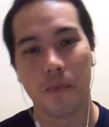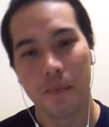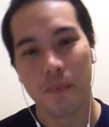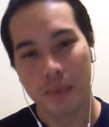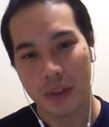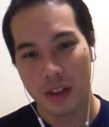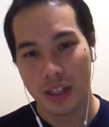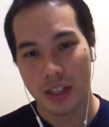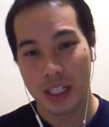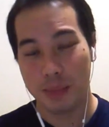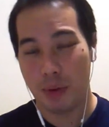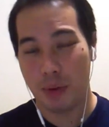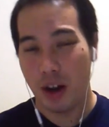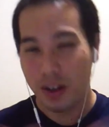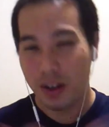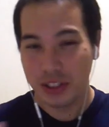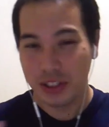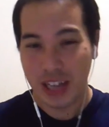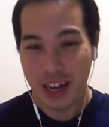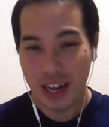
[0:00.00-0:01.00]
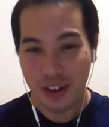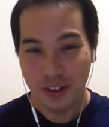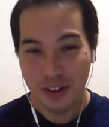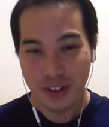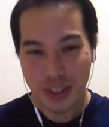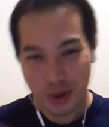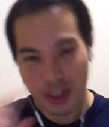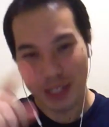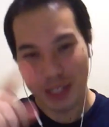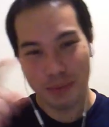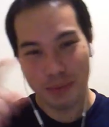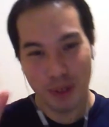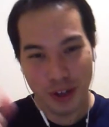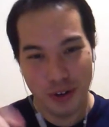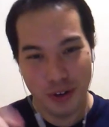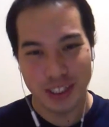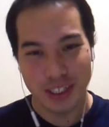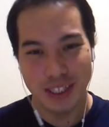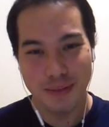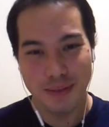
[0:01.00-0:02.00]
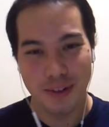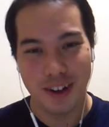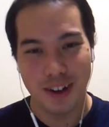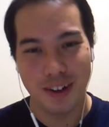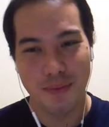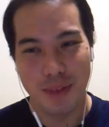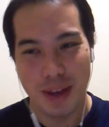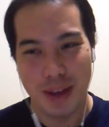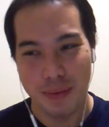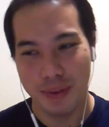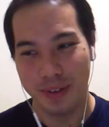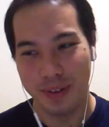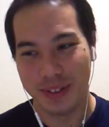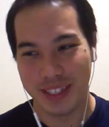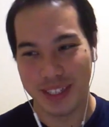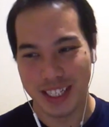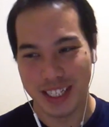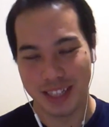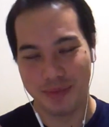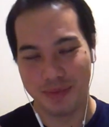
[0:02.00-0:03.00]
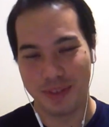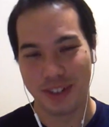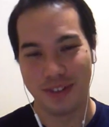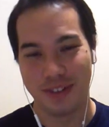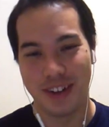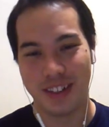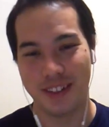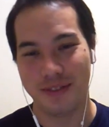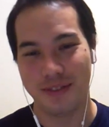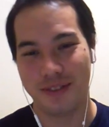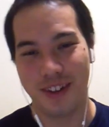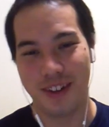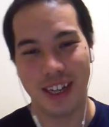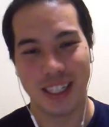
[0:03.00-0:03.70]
Spawn of Shadows? Question mark? Question mark? Maybe we see some aggressive phrase.